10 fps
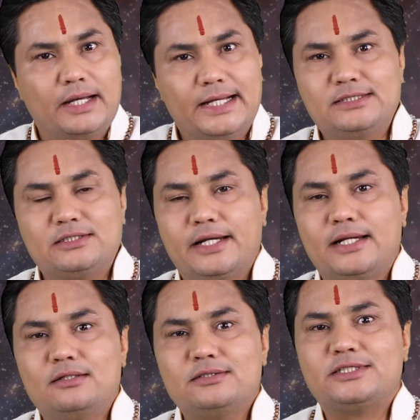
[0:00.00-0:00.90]
is
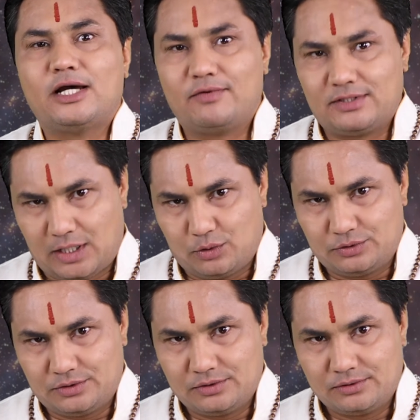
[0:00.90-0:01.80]
in 7th
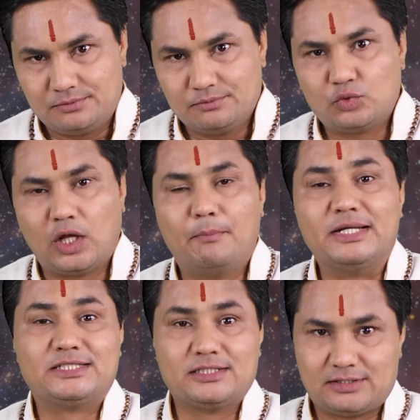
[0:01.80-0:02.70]
house, the
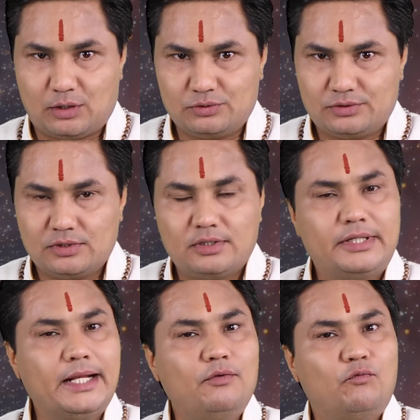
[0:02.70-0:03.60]
business house
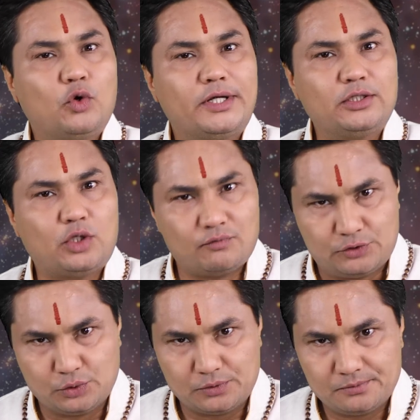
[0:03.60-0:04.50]
till 14th of
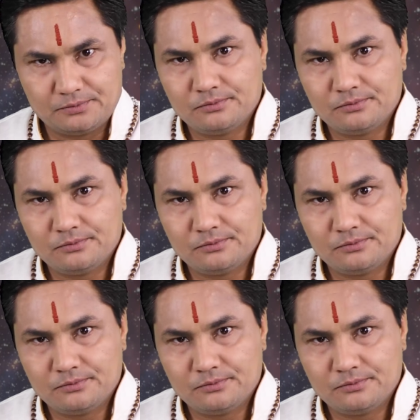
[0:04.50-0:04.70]
June.